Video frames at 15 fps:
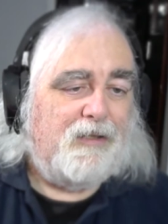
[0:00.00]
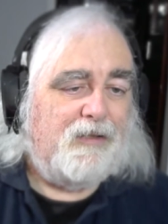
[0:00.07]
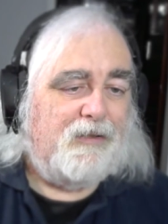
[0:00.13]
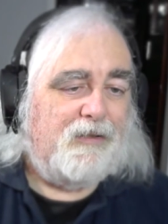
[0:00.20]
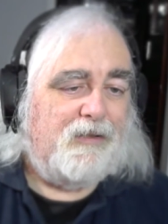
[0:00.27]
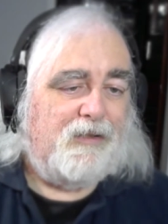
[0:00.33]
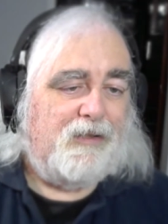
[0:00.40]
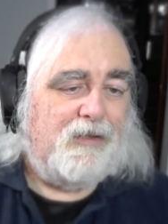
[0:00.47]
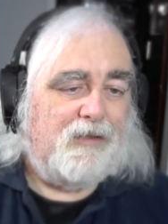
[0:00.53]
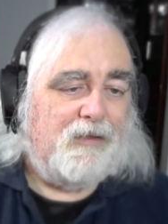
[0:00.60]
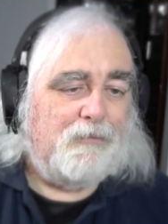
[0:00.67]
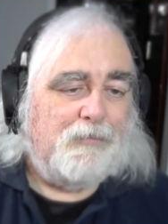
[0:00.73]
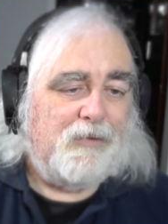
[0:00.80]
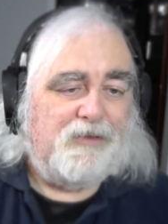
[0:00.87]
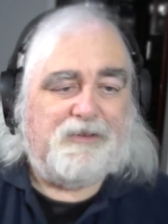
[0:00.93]
the
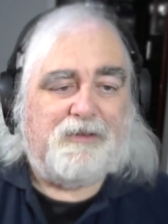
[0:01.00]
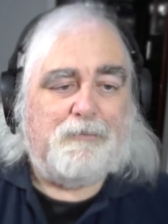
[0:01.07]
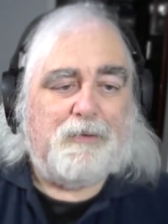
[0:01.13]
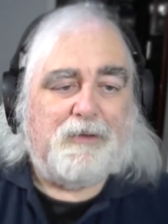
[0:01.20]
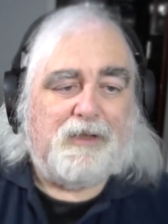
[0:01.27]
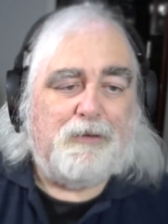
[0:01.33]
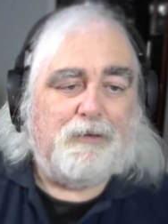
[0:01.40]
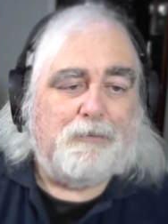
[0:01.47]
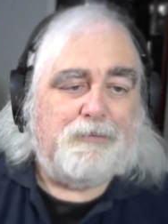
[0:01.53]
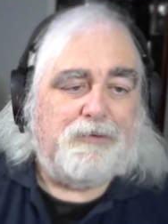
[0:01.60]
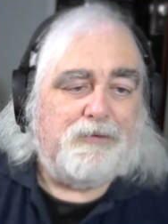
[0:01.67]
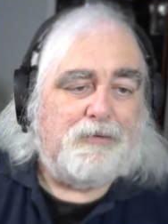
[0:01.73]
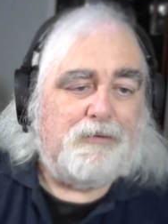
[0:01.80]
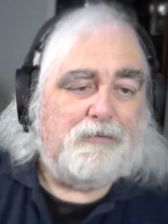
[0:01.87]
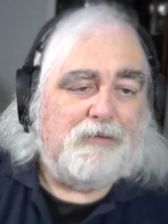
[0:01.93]
amazing Mike
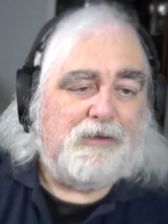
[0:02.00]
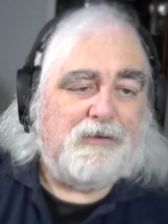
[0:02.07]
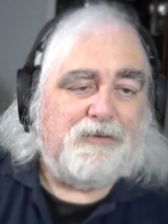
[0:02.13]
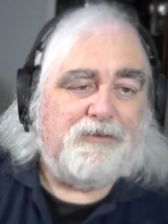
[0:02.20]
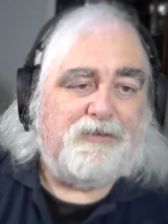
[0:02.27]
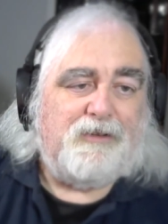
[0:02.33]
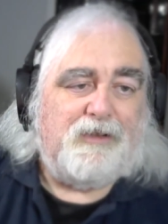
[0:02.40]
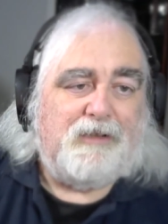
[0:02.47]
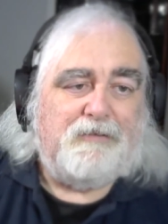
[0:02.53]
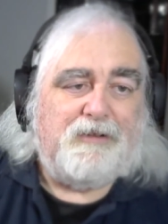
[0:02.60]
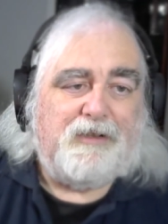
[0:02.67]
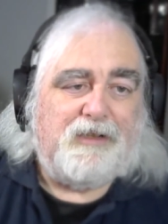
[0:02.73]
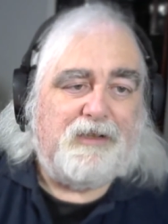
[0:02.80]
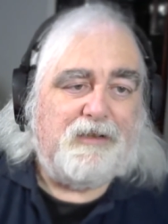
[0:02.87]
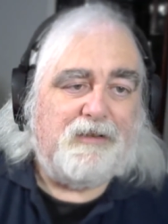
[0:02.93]
Hobbs, who we lost earlier in
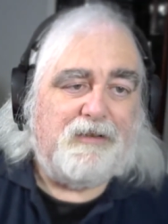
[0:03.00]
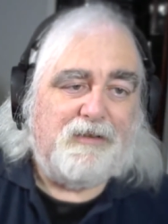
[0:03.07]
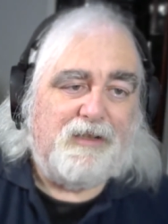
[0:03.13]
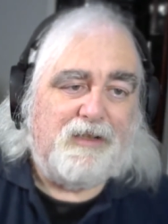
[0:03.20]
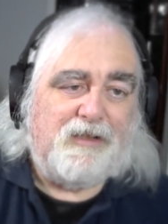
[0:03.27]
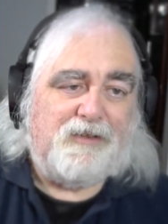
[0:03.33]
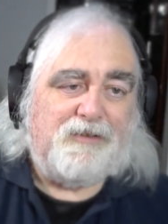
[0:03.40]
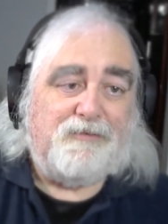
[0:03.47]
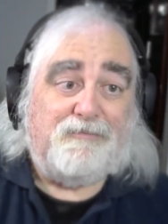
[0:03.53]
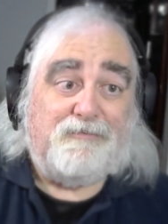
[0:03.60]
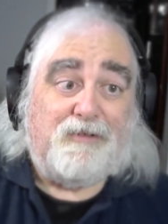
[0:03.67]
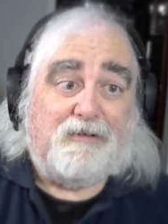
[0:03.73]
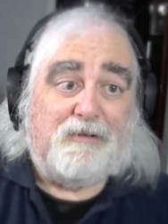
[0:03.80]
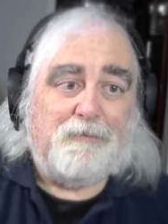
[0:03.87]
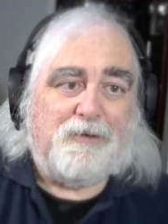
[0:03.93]
the year and is
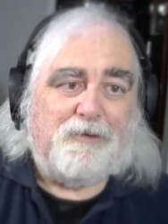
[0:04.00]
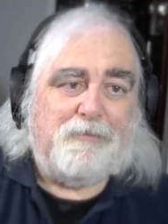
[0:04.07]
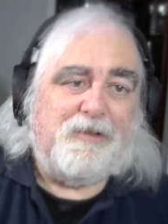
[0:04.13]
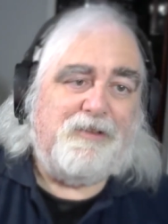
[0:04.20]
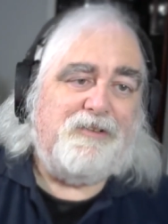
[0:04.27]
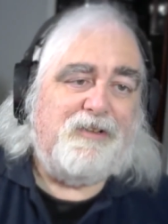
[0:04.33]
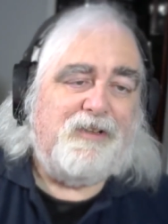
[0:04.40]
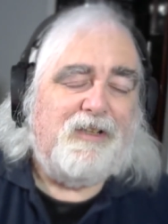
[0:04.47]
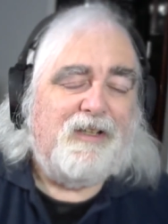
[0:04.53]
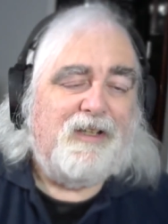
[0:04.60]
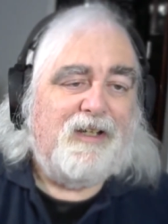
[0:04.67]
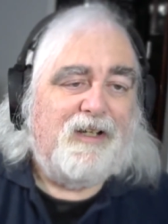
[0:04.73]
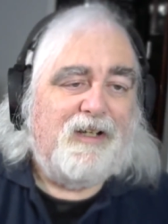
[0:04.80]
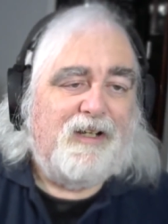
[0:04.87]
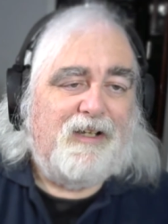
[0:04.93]
very much missed.
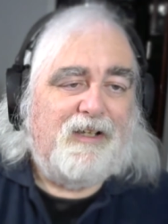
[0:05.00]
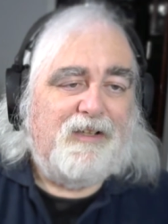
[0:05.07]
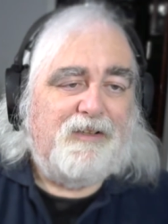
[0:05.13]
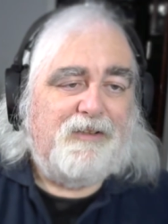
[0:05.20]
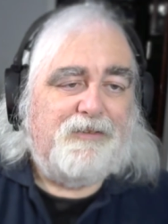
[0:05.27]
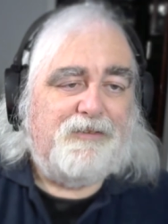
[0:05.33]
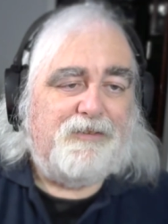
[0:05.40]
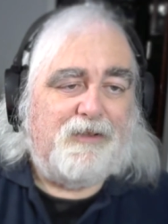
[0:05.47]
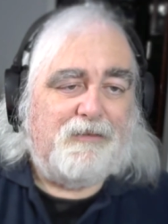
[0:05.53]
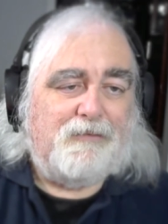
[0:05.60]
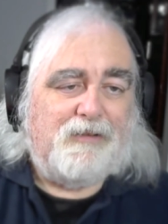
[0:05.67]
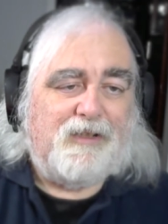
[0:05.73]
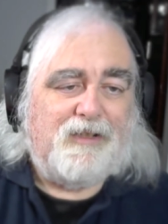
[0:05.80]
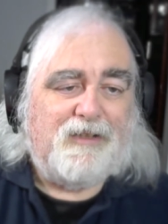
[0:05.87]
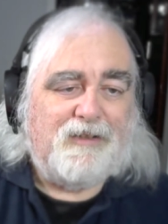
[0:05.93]
So,
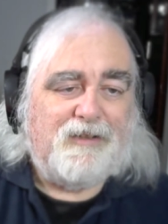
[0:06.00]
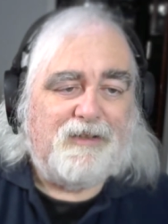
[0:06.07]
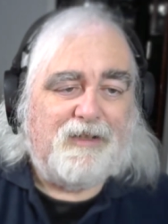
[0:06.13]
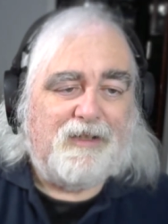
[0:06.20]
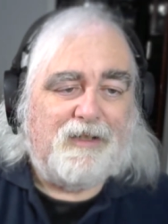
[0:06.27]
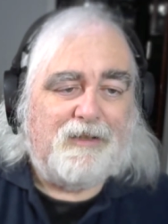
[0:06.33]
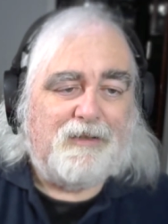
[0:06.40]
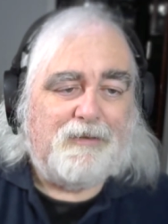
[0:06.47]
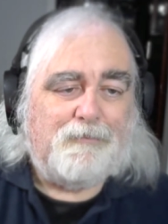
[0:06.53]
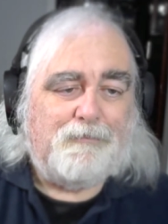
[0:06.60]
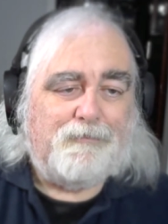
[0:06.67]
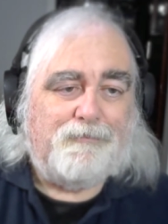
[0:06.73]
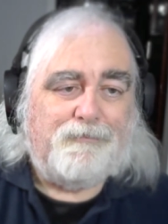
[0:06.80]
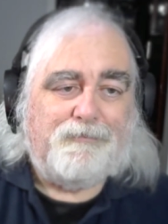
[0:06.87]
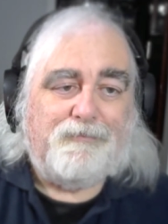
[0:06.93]

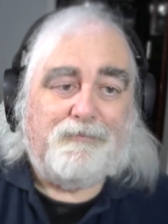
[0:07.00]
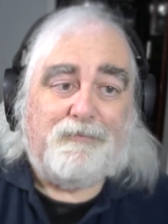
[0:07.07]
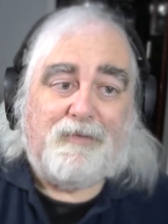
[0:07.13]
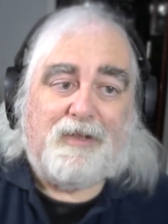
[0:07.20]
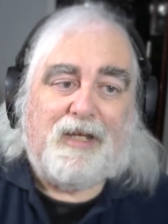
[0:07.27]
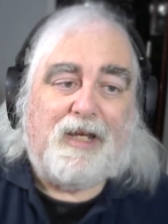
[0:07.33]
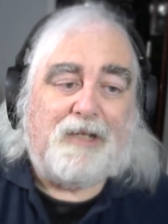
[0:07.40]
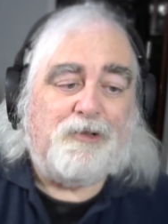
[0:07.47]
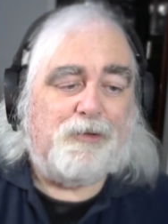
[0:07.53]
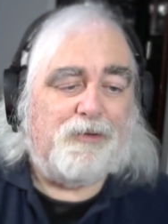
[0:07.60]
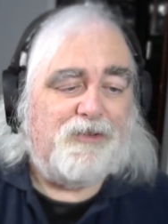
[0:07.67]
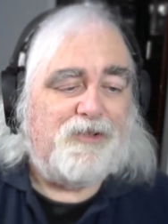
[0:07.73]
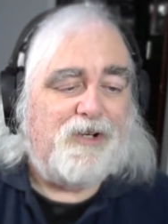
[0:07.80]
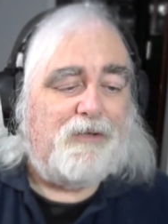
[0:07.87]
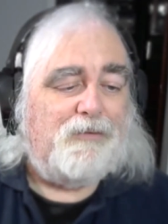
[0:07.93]
um, enjoy
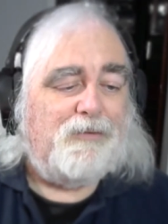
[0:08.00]
the show.